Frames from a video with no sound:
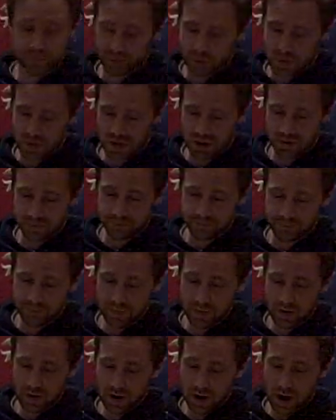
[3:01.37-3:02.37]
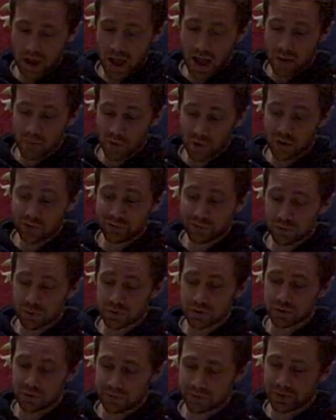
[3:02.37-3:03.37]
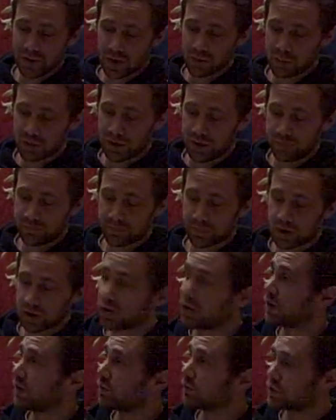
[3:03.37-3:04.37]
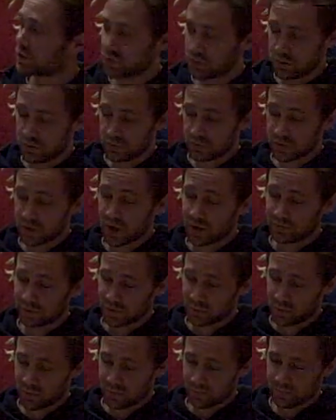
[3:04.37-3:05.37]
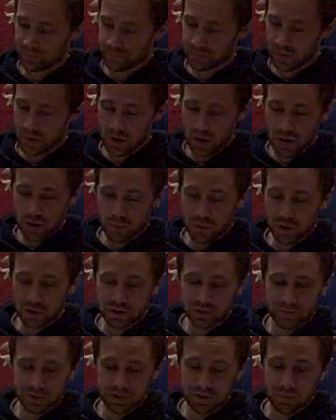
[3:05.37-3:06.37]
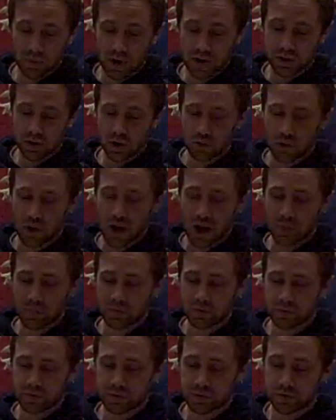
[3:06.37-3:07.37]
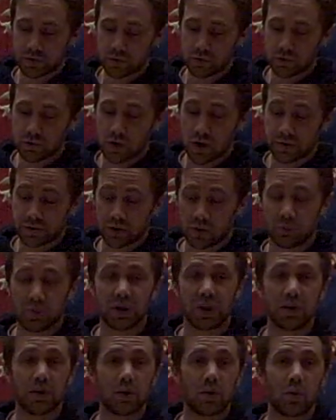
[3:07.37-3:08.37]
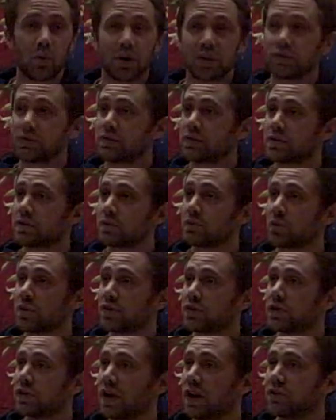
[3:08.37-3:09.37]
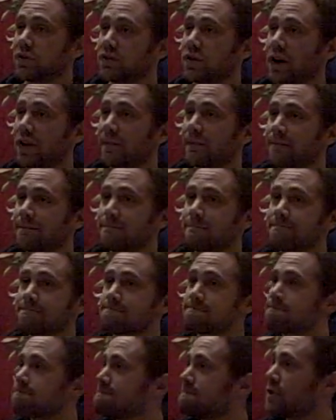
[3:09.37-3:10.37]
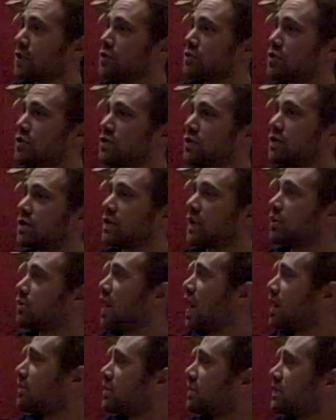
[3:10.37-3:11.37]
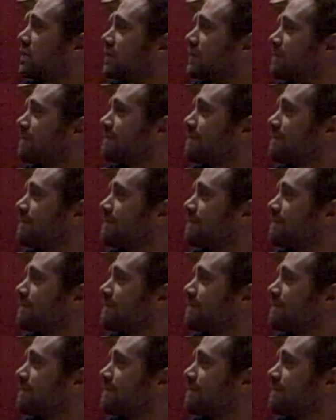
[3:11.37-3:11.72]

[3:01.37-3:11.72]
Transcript: for me, and more unfortunate for that bee, I got a little too comfortable. Most of us might know what happens to the bee once you get stung. Who can say what happens?